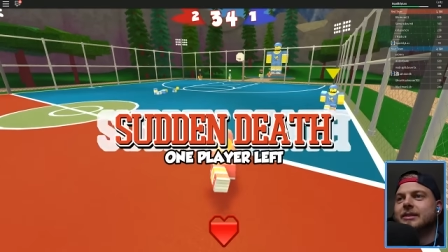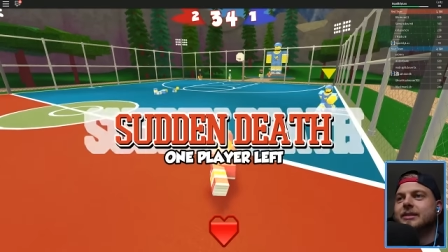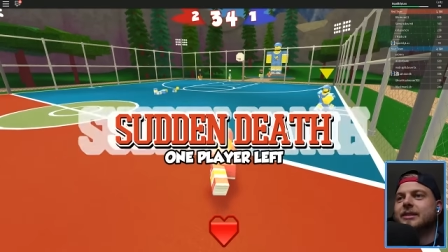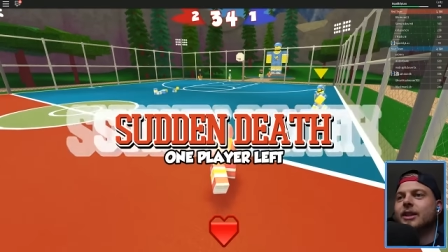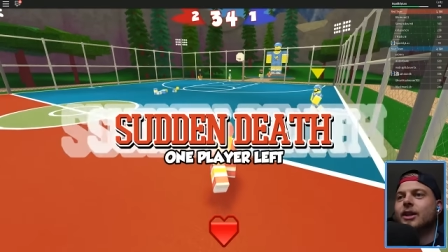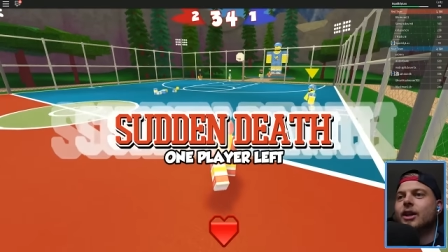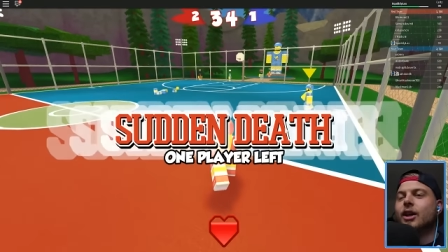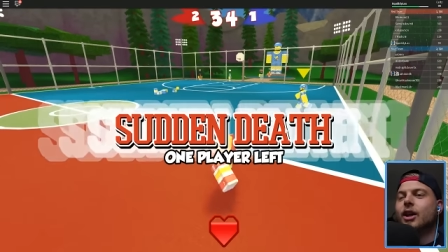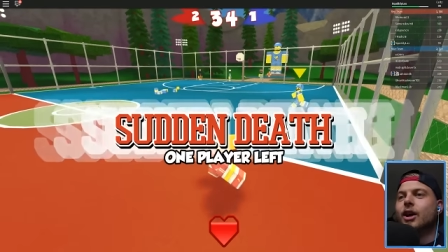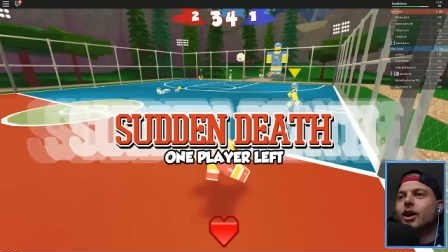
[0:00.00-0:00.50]
I was
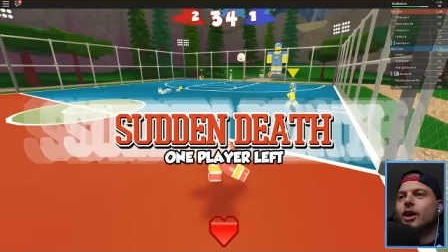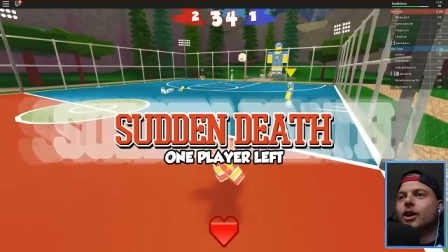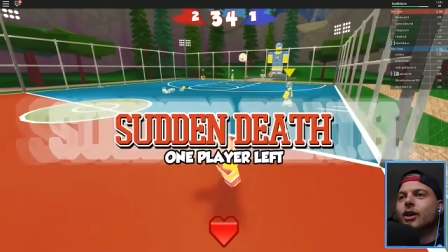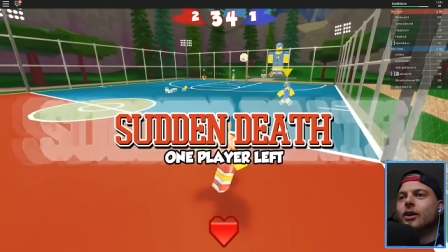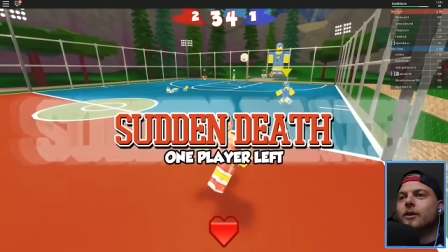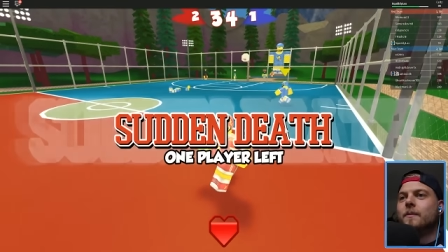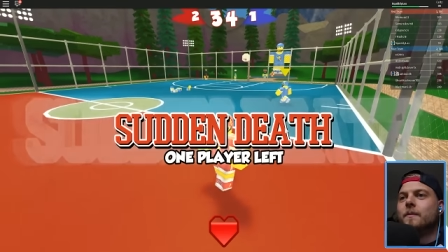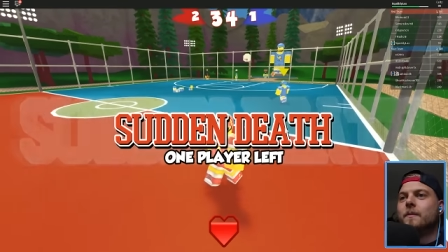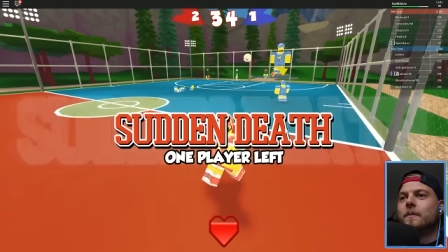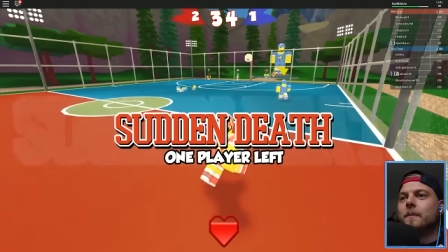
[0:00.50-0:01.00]
like, oh, it's just
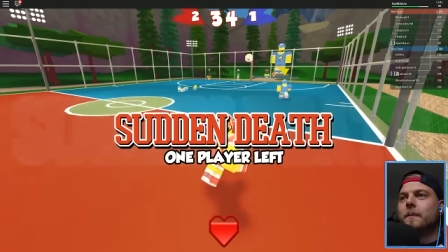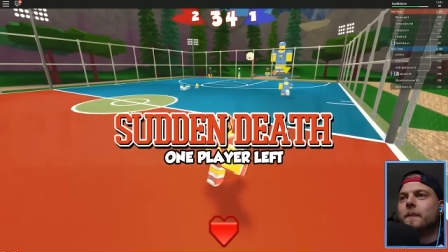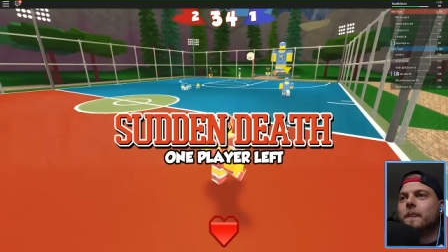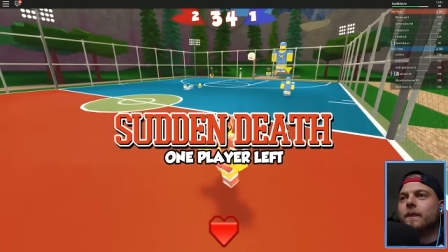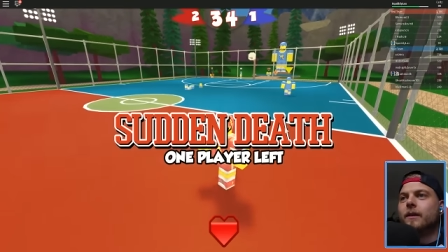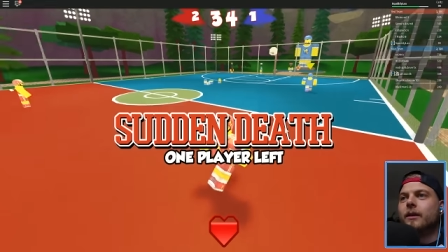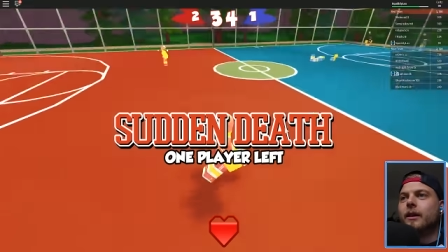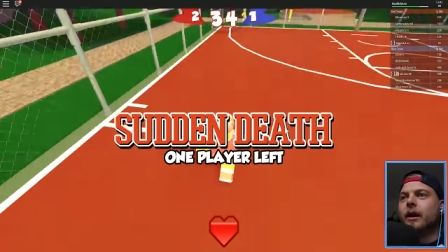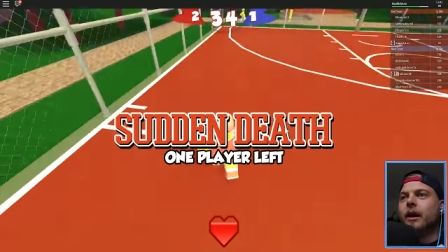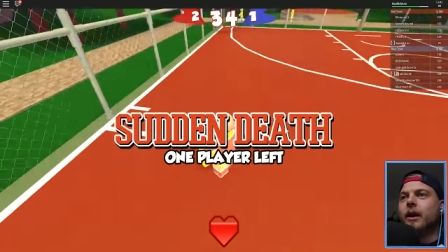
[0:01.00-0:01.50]

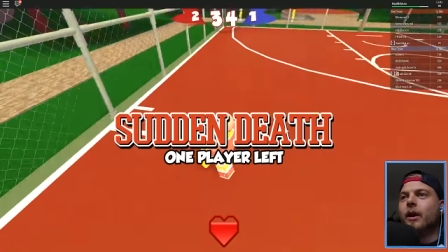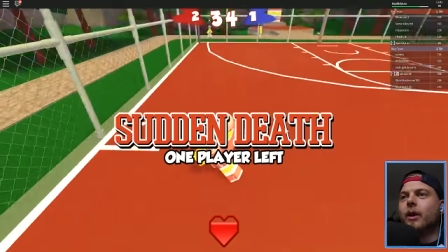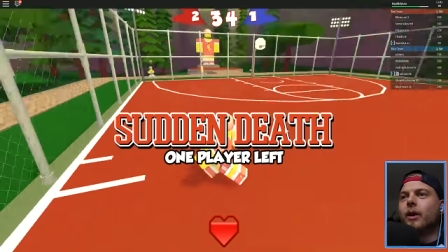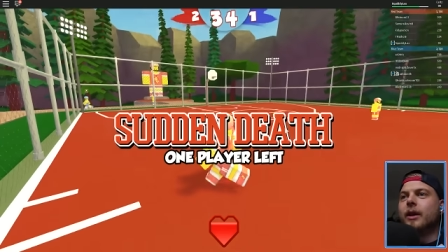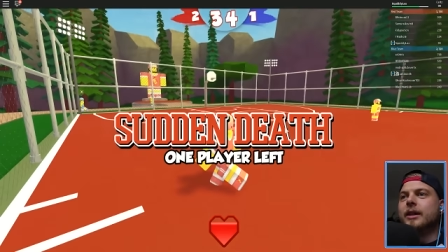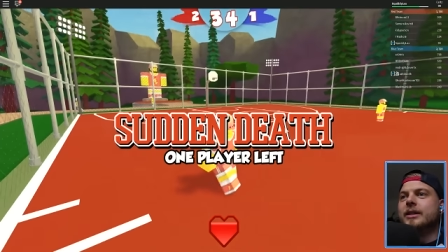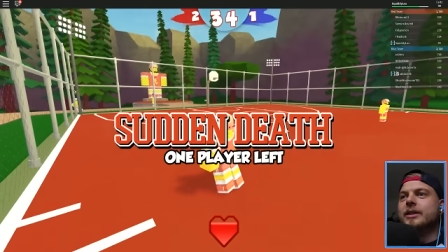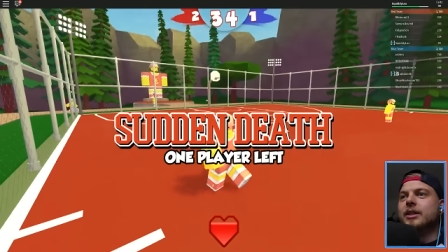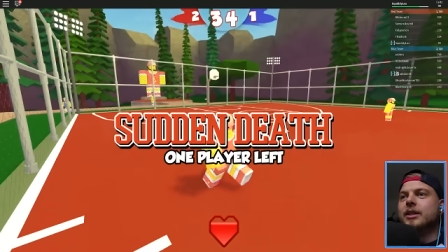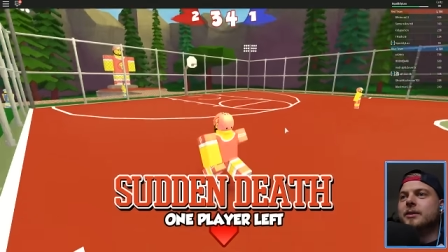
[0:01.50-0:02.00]
oh, me. Oh,
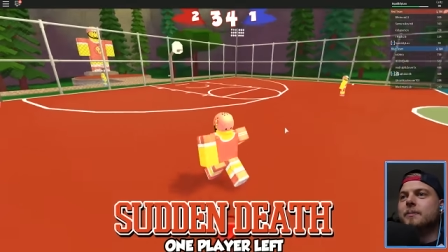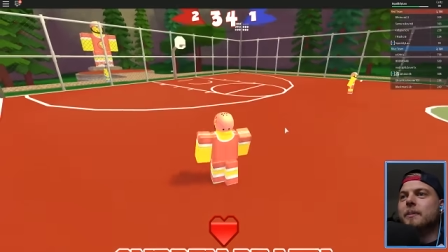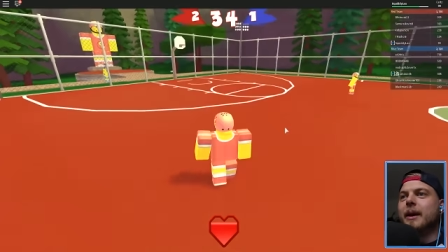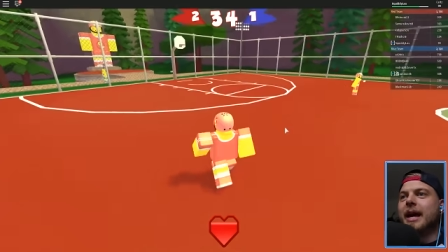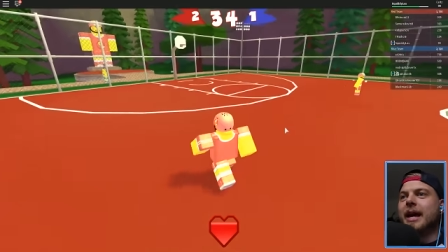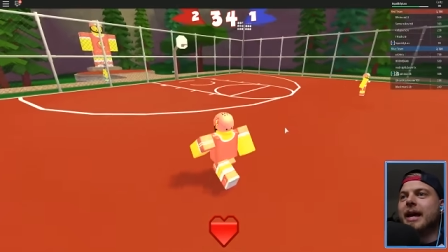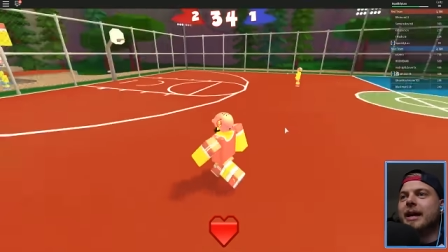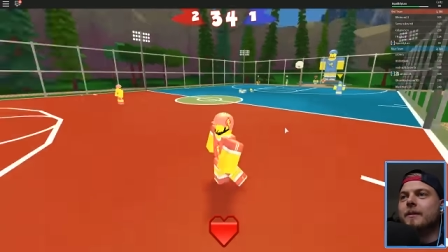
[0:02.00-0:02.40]
it's just me.